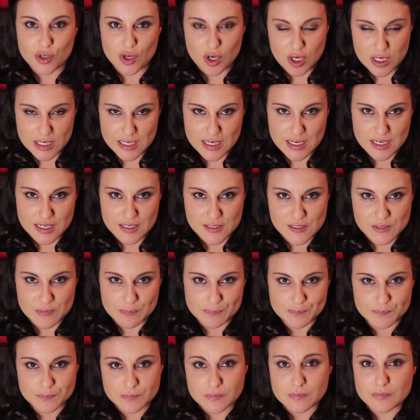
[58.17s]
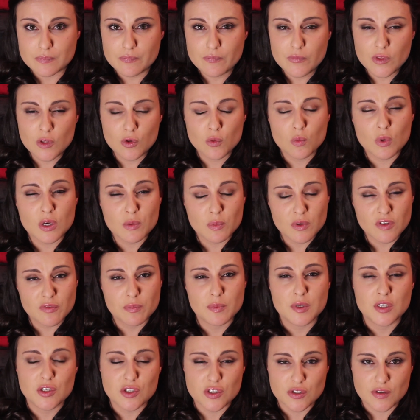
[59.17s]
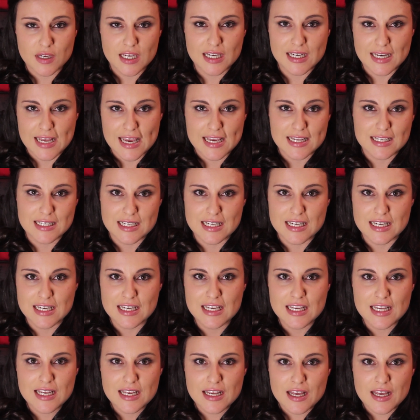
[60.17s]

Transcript: colleagues. What we've been doing lately,